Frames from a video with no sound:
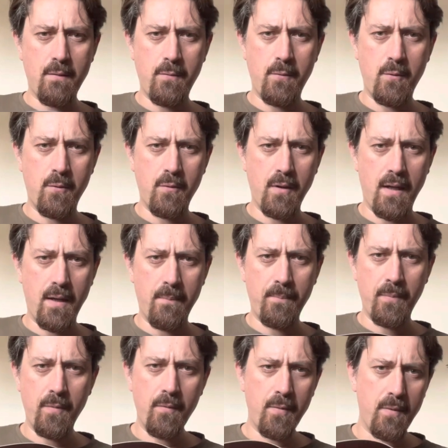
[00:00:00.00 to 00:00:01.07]
for
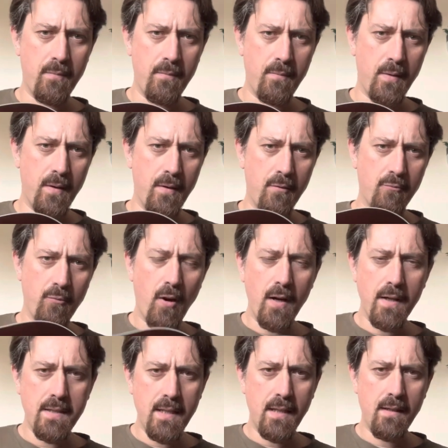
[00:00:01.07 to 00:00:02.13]

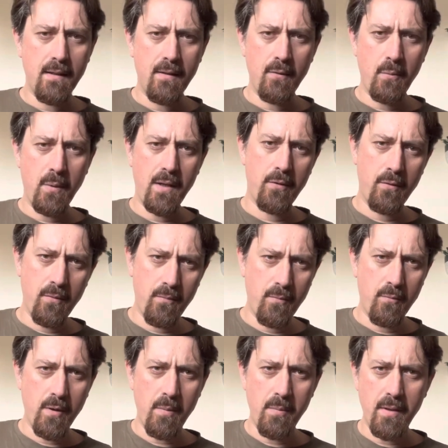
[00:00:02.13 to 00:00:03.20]
writing as well as
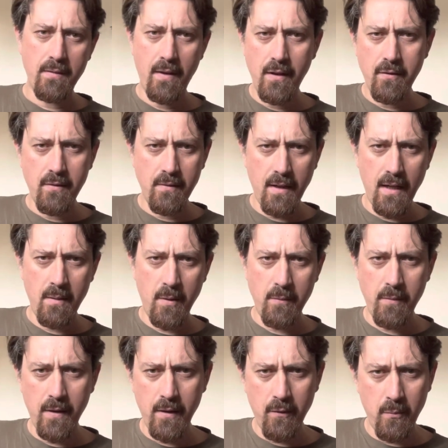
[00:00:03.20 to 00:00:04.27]
rehabilitation, getting my
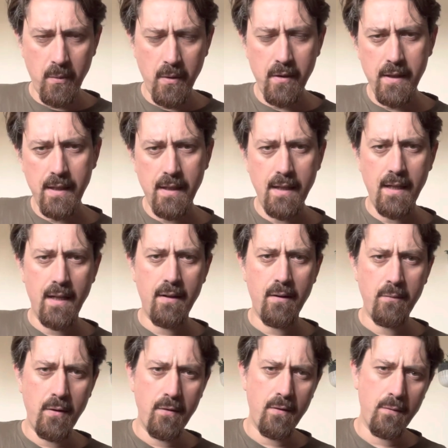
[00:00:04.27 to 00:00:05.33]
fingers working again.
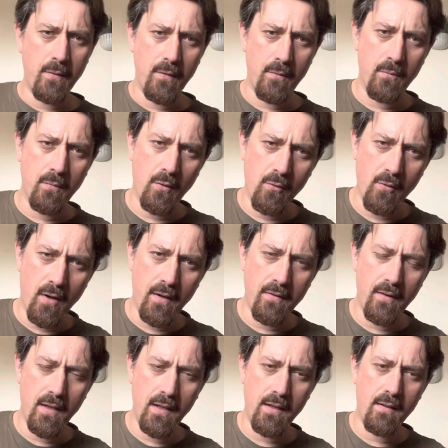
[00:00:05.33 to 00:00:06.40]
I've used it for some
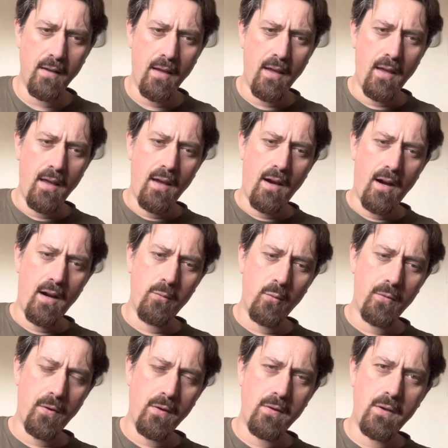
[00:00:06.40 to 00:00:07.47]
songwriting, and I've
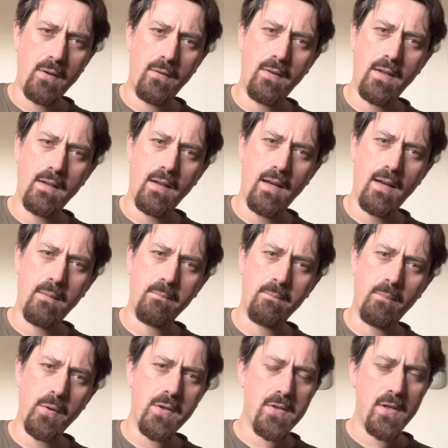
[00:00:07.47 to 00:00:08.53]
also used it
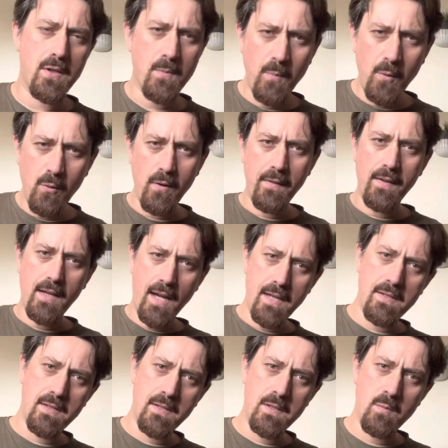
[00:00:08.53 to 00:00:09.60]
because it's small and the
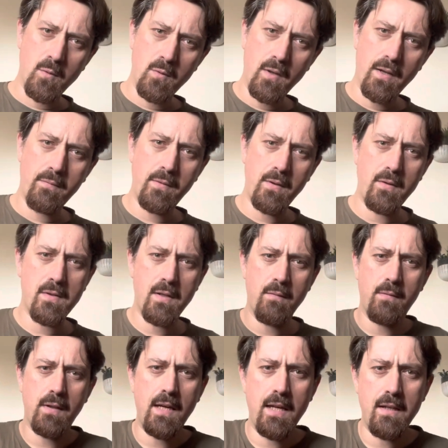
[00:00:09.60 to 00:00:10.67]
case is small. I've used it
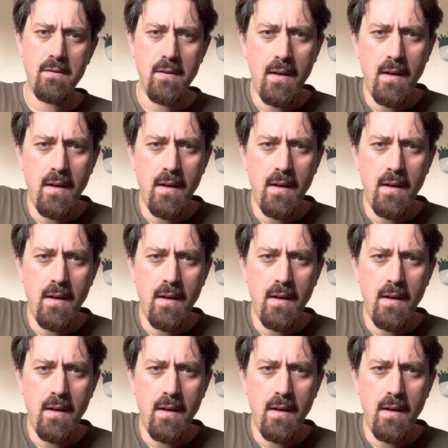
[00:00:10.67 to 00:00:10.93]
for gigs